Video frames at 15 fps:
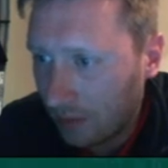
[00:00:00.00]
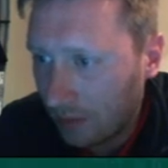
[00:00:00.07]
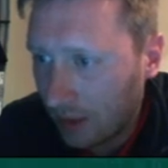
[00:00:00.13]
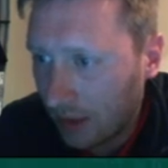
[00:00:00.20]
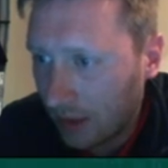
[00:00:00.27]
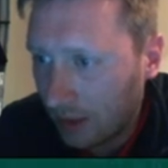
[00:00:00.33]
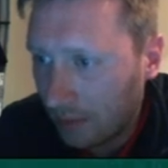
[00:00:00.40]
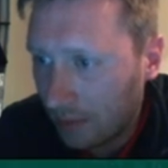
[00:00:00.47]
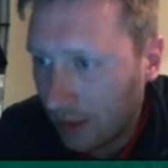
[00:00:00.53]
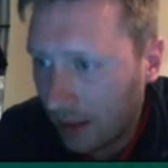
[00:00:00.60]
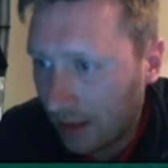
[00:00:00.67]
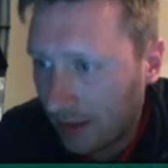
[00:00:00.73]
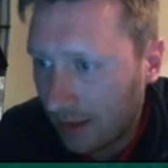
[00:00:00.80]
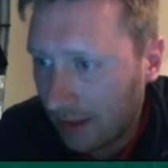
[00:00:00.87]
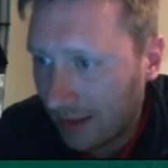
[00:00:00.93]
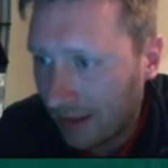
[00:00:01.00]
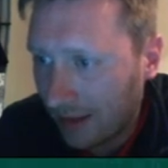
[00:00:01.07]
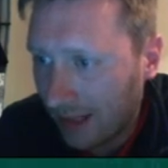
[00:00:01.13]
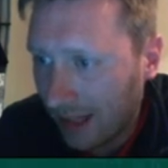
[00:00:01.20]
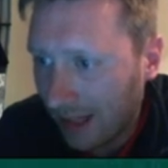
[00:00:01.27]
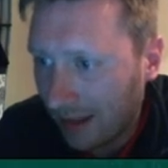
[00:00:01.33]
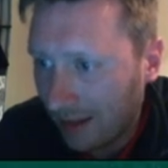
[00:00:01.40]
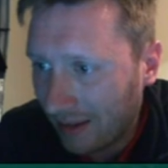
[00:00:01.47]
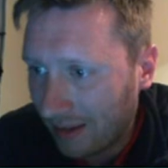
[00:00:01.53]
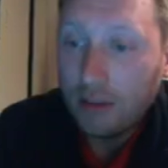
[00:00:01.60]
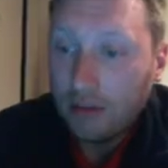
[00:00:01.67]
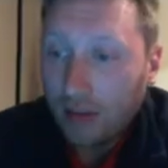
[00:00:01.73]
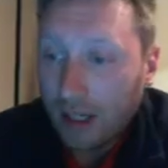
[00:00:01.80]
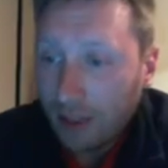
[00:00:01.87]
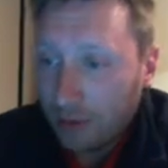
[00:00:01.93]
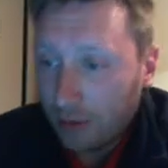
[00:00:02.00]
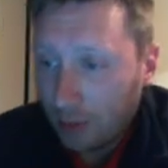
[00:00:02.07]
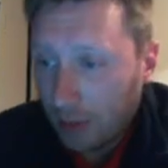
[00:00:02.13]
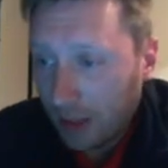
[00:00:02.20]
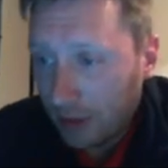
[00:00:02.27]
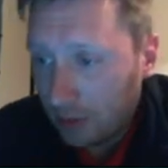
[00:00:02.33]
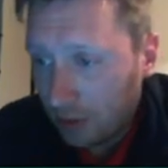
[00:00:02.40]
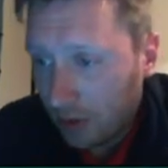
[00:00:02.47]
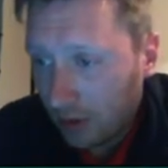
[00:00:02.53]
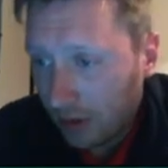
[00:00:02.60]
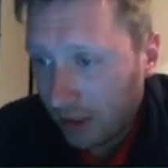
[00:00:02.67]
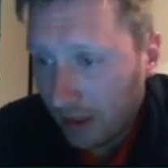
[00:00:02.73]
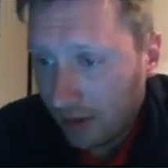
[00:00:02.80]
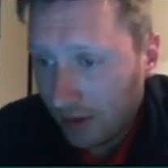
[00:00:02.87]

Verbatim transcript: making an impact there. Value of the players, we've got